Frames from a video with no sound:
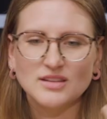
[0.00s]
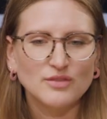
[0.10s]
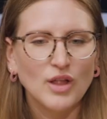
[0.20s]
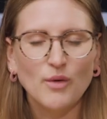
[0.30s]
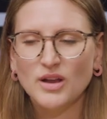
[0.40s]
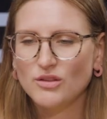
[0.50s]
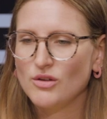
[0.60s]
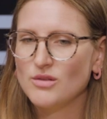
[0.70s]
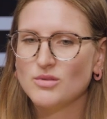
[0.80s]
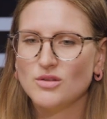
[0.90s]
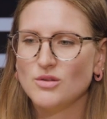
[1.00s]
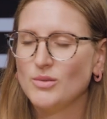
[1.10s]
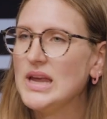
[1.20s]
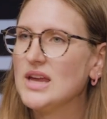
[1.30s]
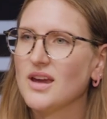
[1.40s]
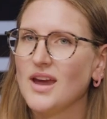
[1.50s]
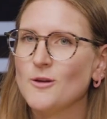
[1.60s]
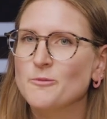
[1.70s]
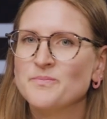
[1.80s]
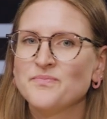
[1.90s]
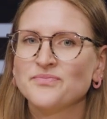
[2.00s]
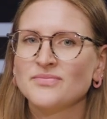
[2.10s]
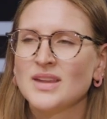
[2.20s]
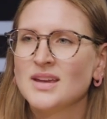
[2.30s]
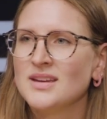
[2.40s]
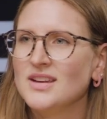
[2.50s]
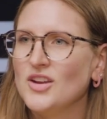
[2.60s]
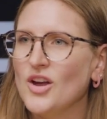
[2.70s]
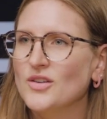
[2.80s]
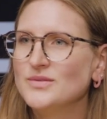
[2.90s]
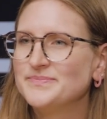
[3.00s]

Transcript: and it's flowing through them through the week. And, you know.